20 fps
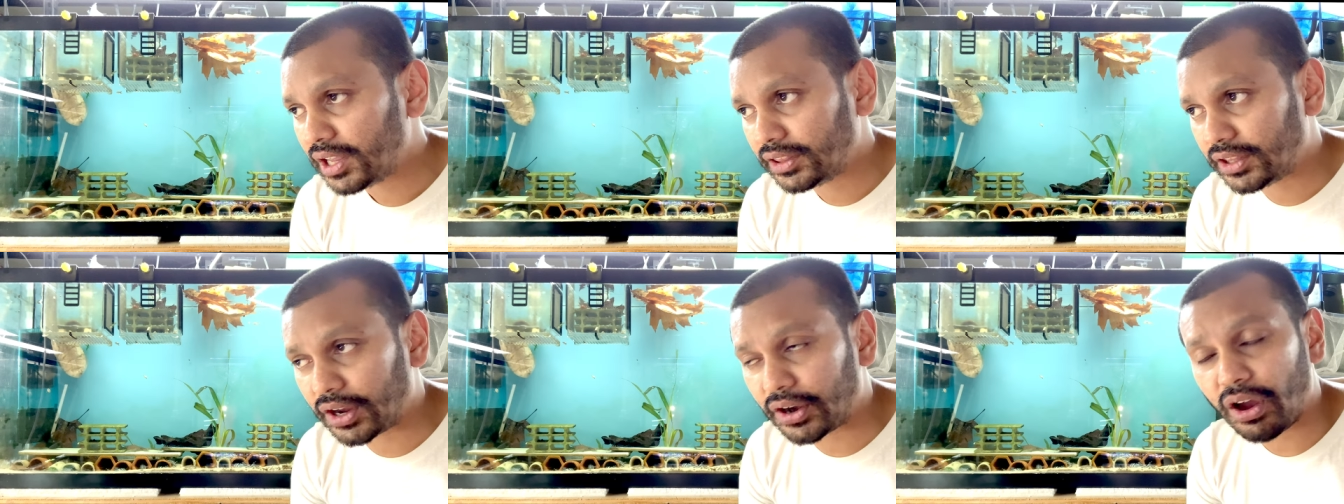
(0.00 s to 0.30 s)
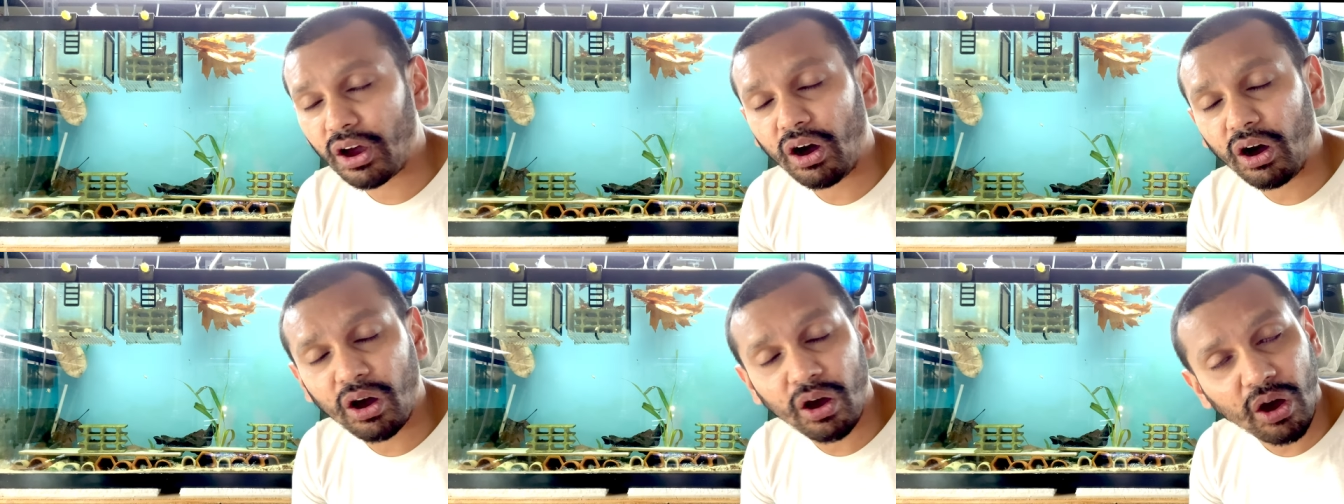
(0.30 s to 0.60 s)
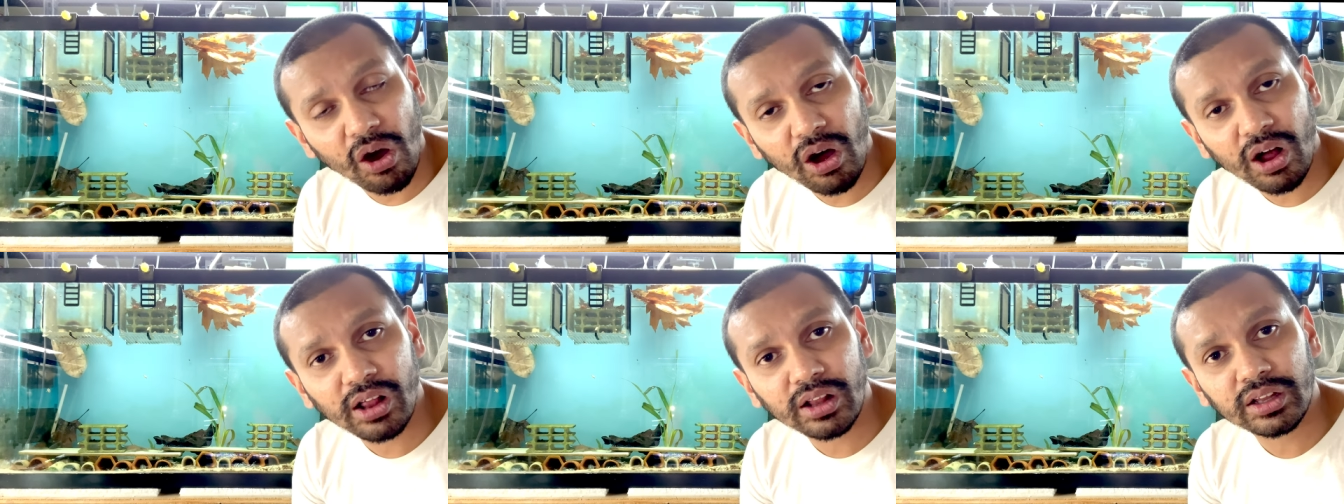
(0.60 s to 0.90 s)
that are
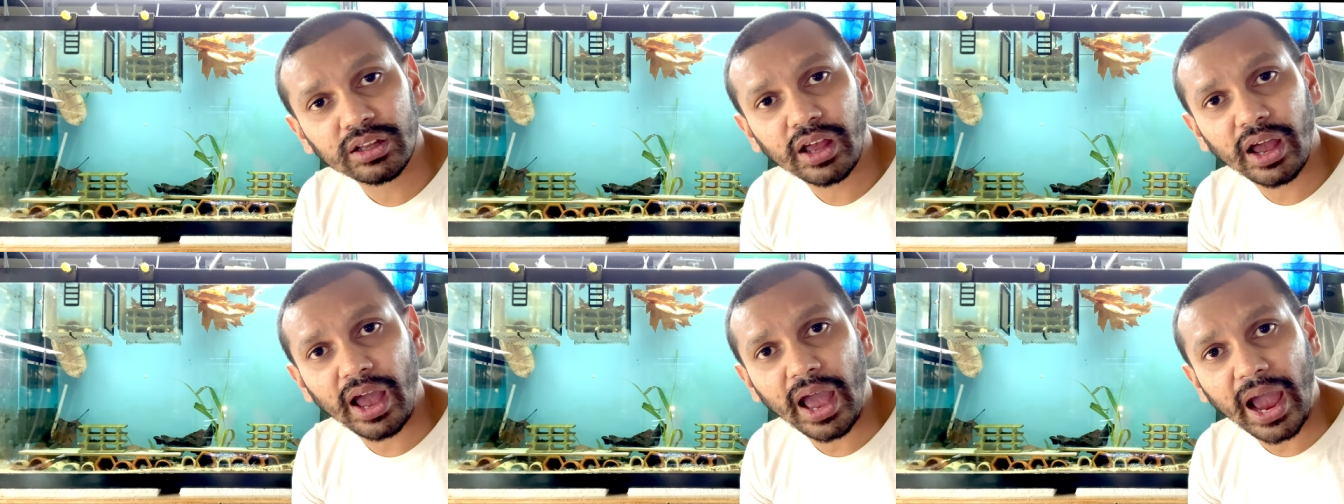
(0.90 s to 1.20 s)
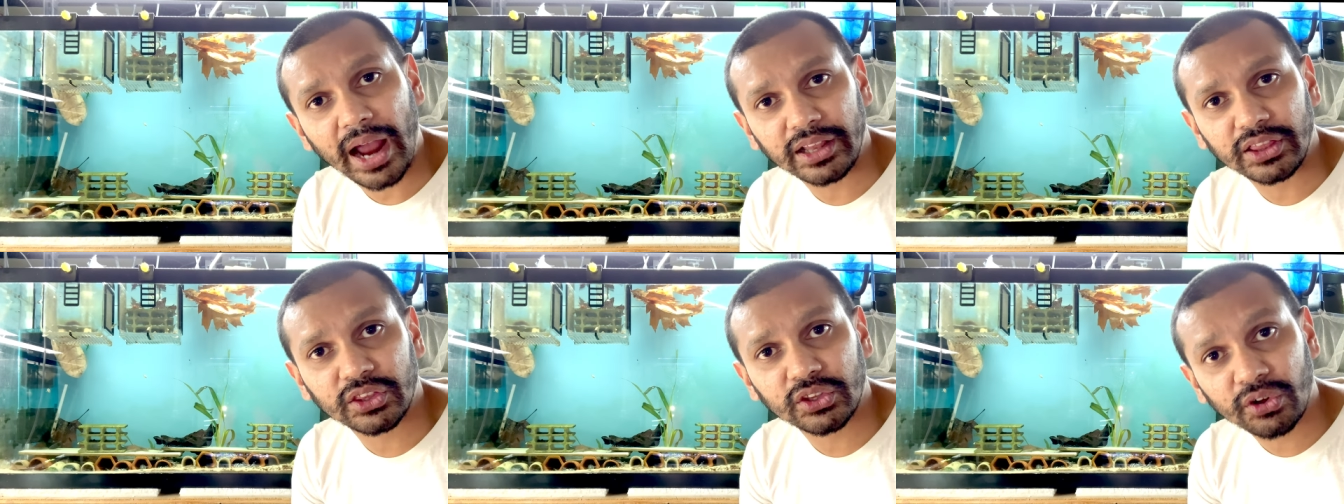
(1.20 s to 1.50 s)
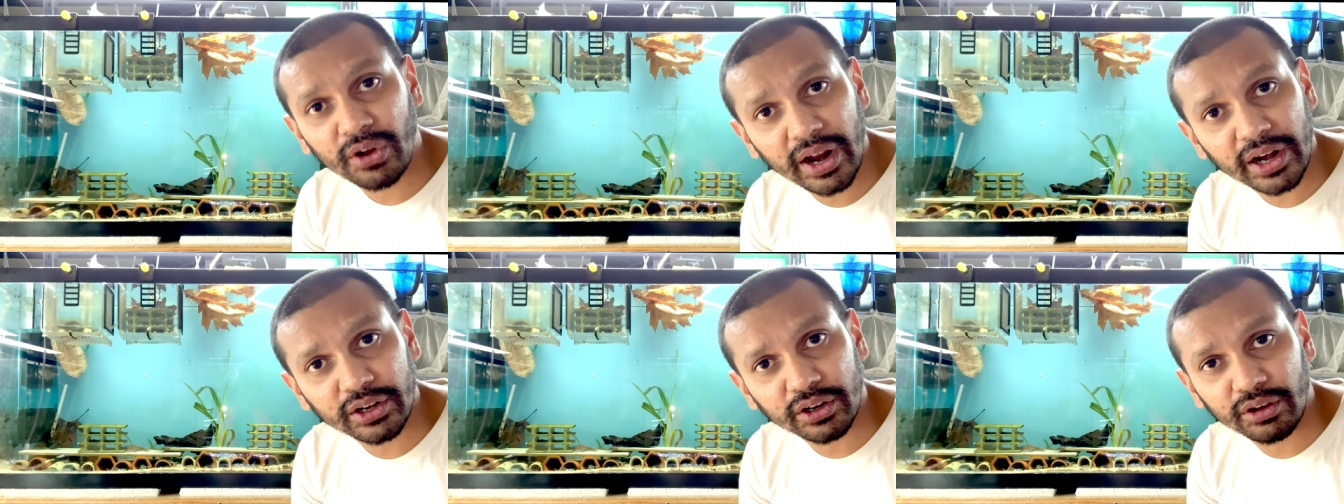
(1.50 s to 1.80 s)
all at
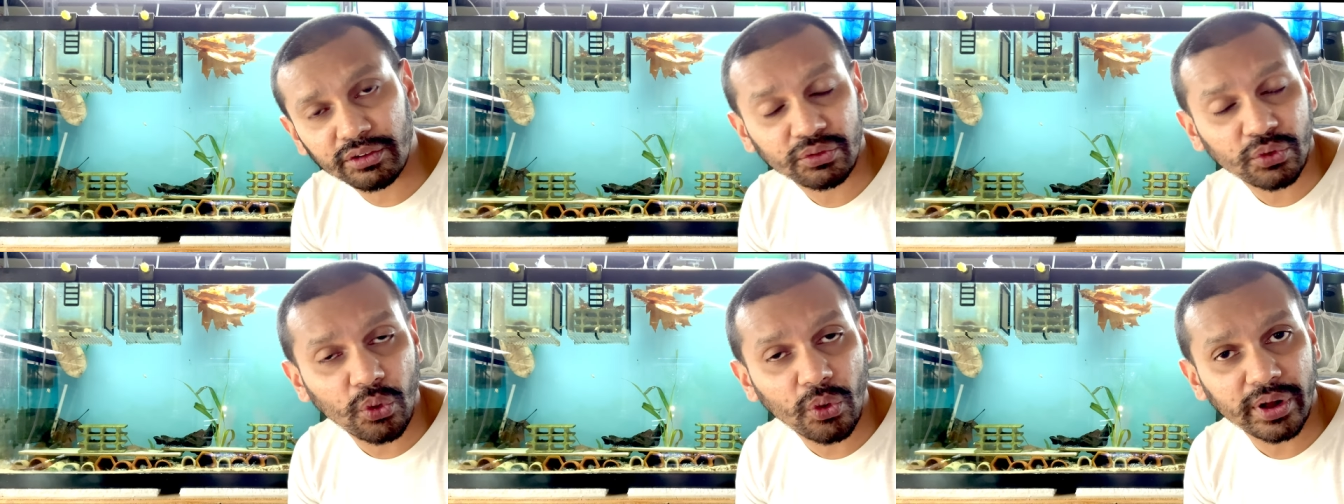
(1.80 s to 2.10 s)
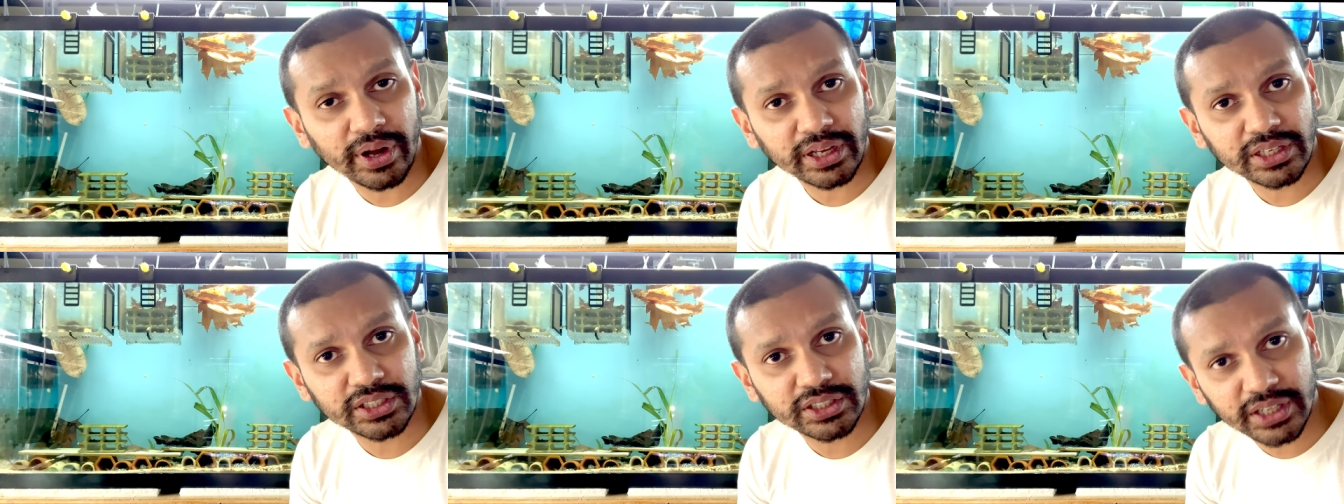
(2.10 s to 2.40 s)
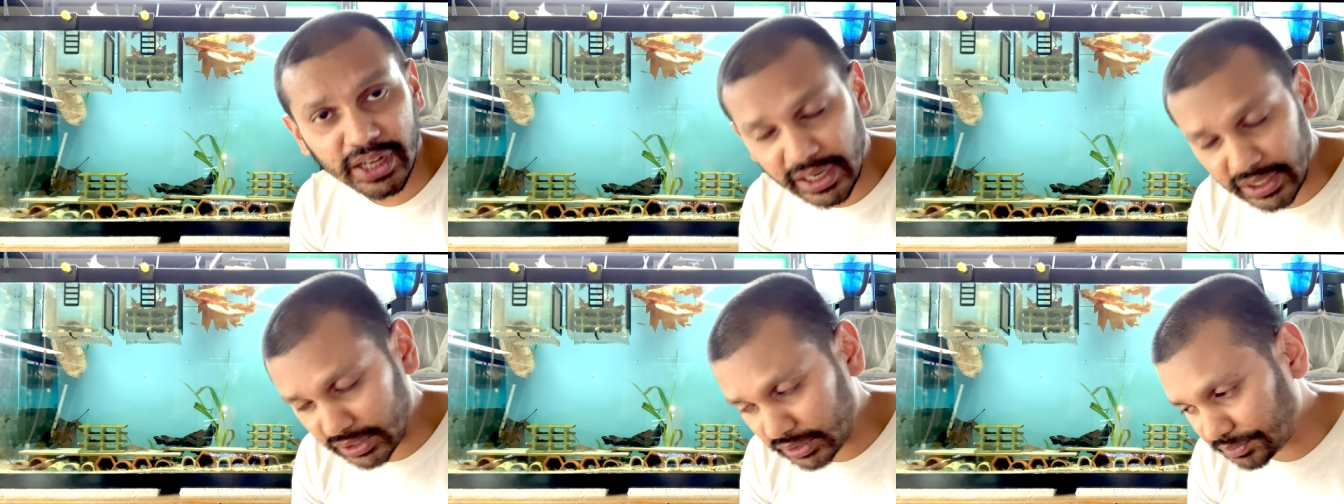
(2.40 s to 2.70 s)
threat of going
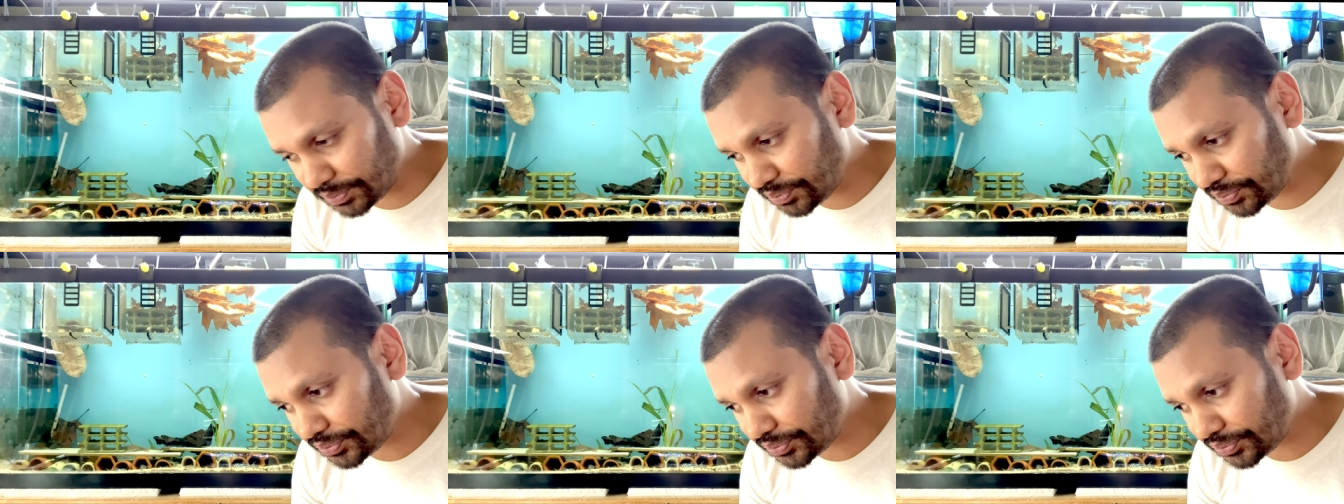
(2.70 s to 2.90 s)
extinct.